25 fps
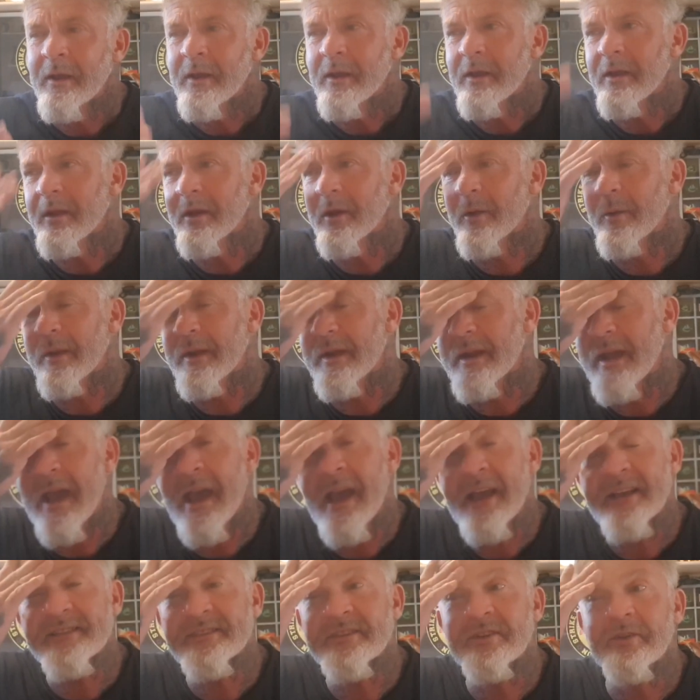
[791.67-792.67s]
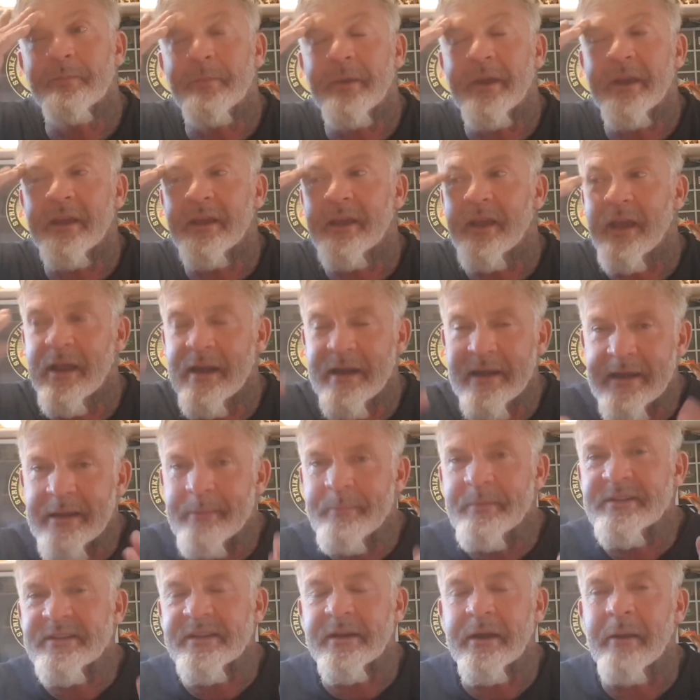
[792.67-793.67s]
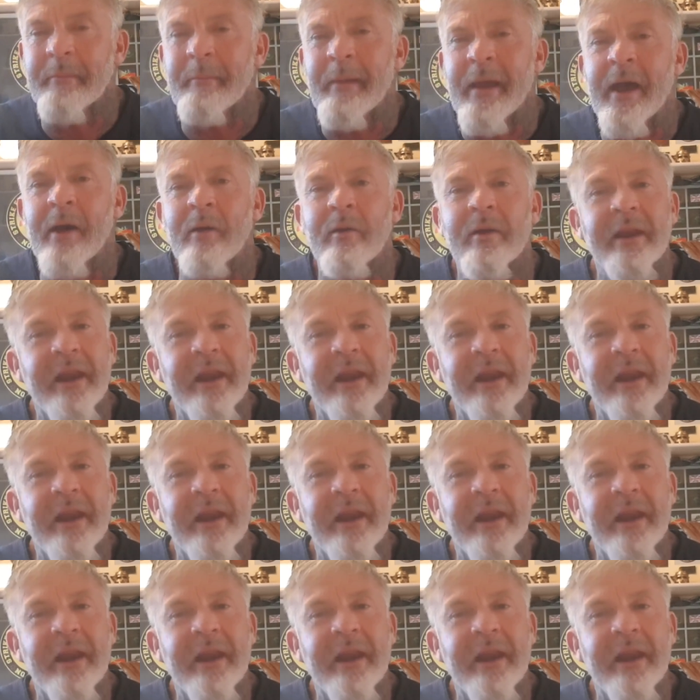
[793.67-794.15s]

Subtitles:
You know, it has to be a limited amount.